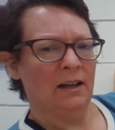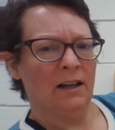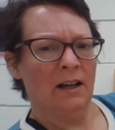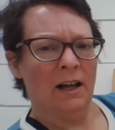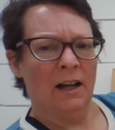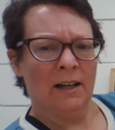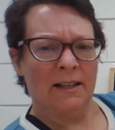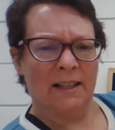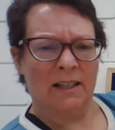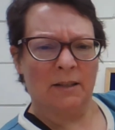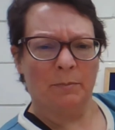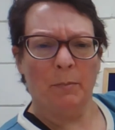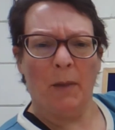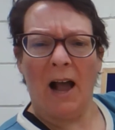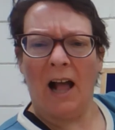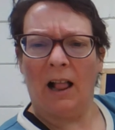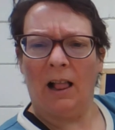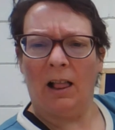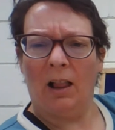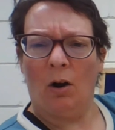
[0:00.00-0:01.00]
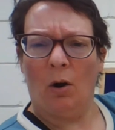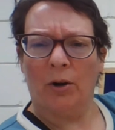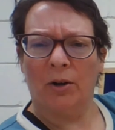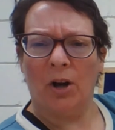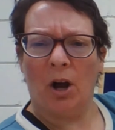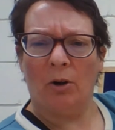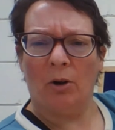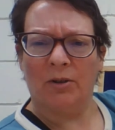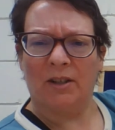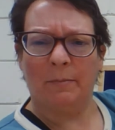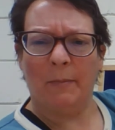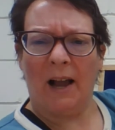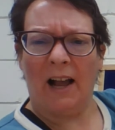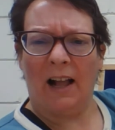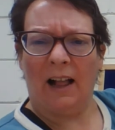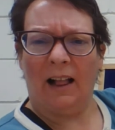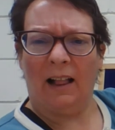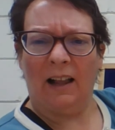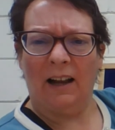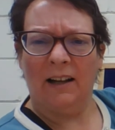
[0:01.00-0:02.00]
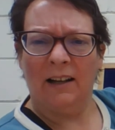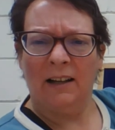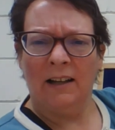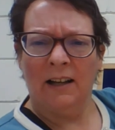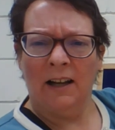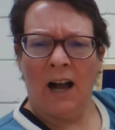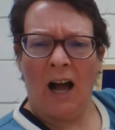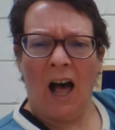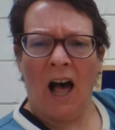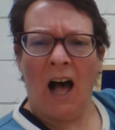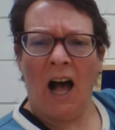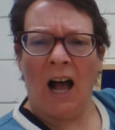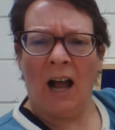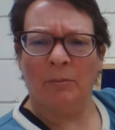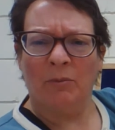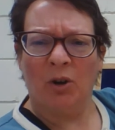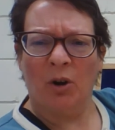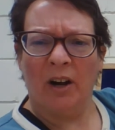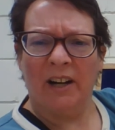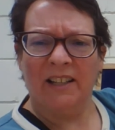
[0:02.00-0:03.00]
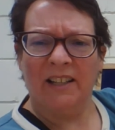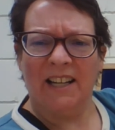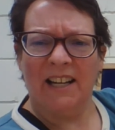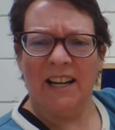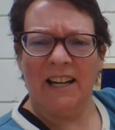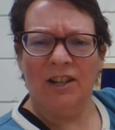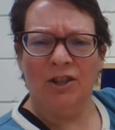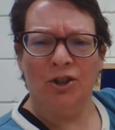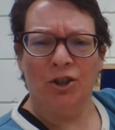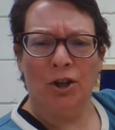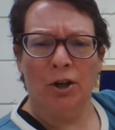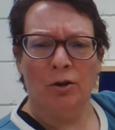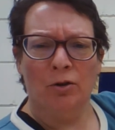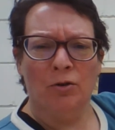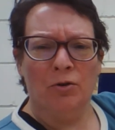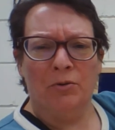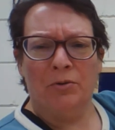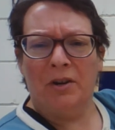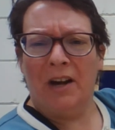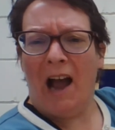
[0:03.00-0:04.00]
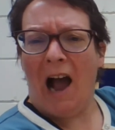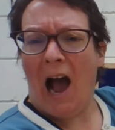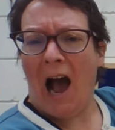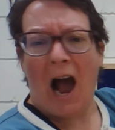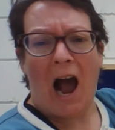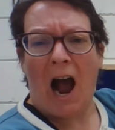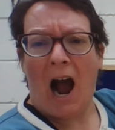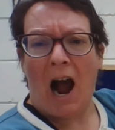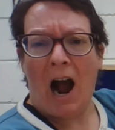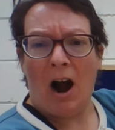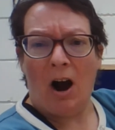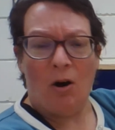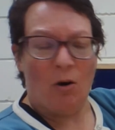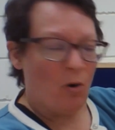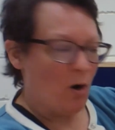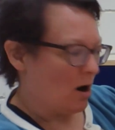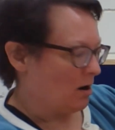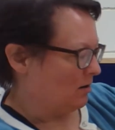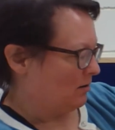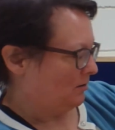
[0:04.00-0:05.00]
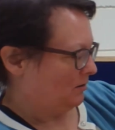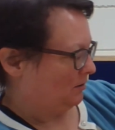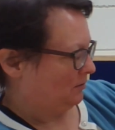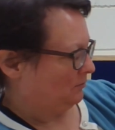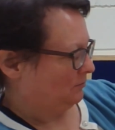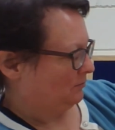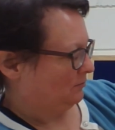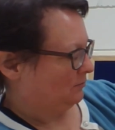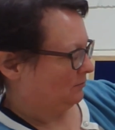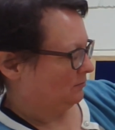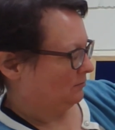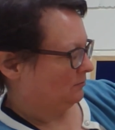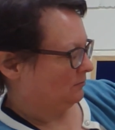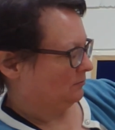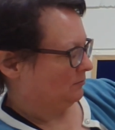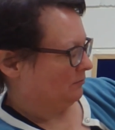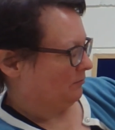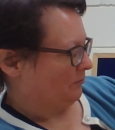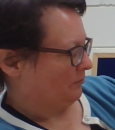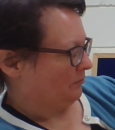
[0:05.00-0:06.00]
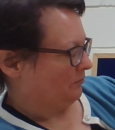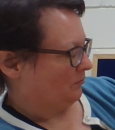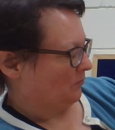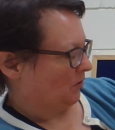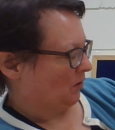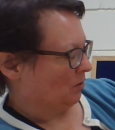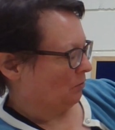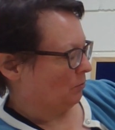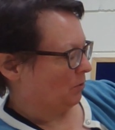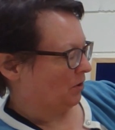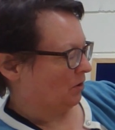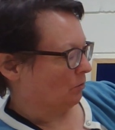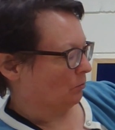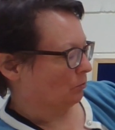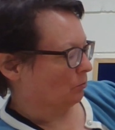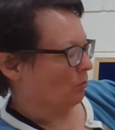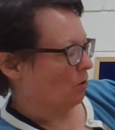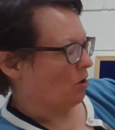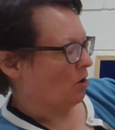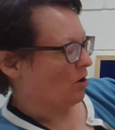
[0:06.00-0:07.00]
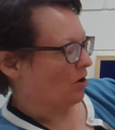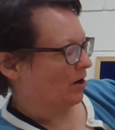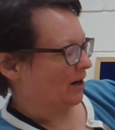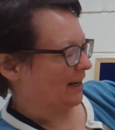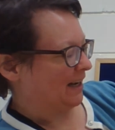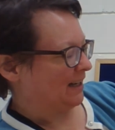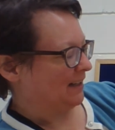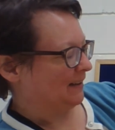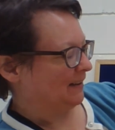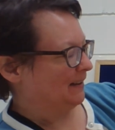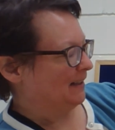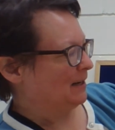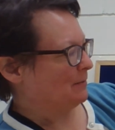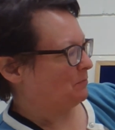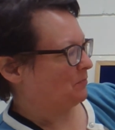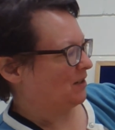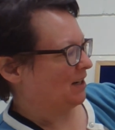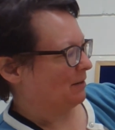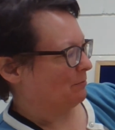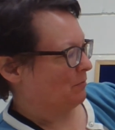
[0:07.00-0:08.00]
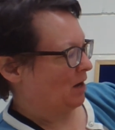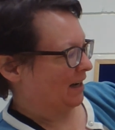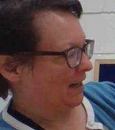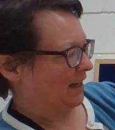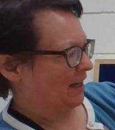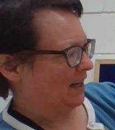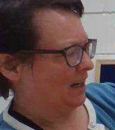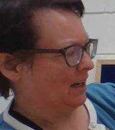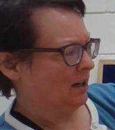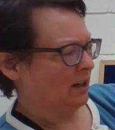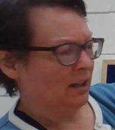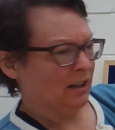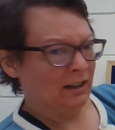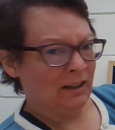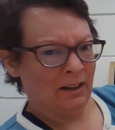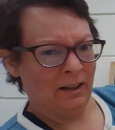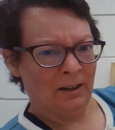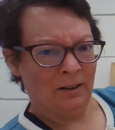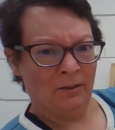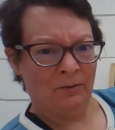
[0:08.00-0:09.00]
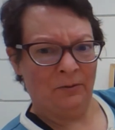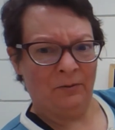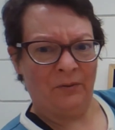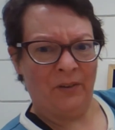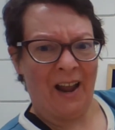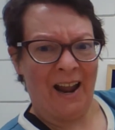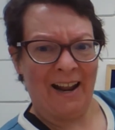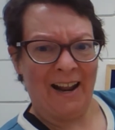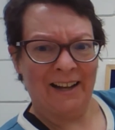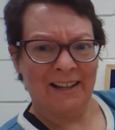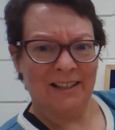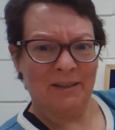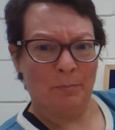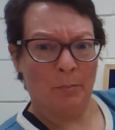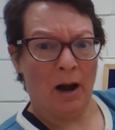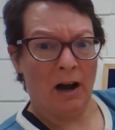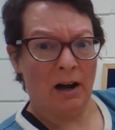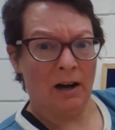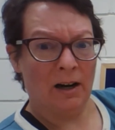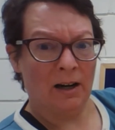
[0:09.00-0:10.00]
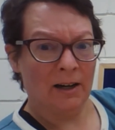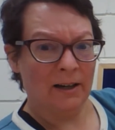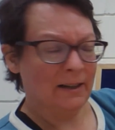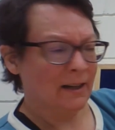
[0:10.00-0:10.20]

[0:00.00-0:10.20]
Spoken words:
Smell or no smell, I'm going to eat you now! With a roar, he leaped at Mucky, fangs bared.